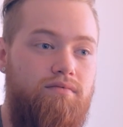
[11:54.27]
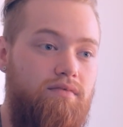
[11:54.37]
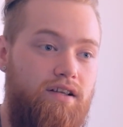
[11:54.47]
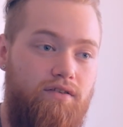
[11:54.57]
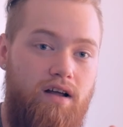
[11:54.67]

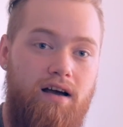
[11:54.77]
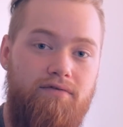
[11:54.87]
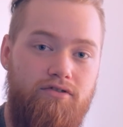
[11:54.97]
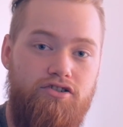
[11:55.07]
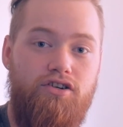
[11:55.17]
you're not
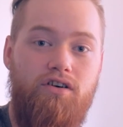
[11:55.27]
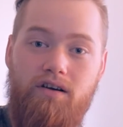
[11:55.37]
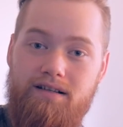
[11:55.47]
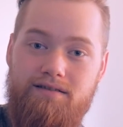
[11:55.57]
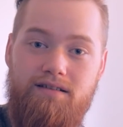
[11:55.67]
for
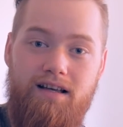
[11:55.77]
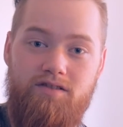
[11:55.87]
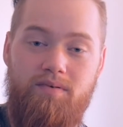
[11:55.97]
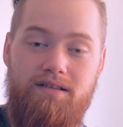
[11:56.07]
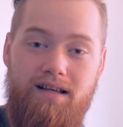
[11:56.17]
sure
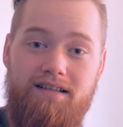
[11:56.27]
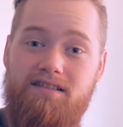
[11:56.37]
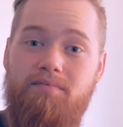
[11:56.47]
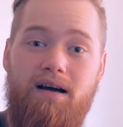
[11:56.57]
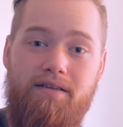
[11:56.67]
has been
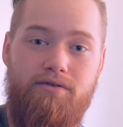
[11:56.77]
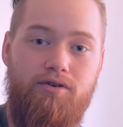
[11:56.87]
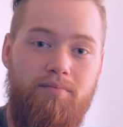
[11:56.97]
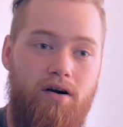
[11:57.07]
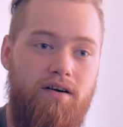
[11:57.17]
tested by a
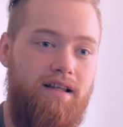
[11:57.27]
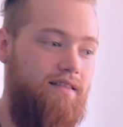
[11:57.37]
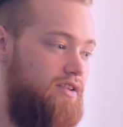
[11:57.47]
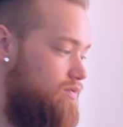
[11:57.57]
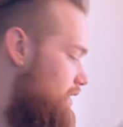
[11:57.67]
third party.
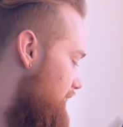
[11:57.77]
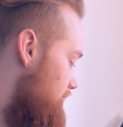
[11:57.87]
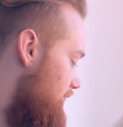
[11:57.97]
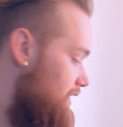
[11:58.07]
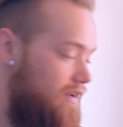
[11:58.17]
That's why I
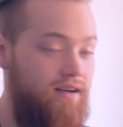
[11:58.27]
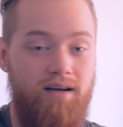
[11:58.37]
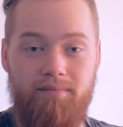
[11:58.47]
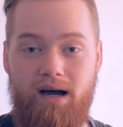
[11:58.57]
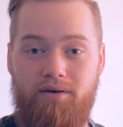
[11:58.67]
like
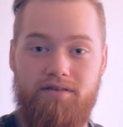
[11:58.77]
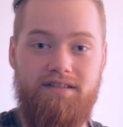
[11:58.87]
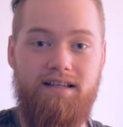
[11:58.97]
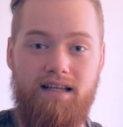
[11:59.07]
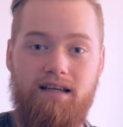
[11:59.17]
Powder
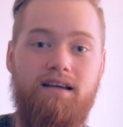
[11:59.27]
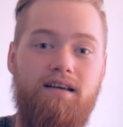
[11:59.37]
City.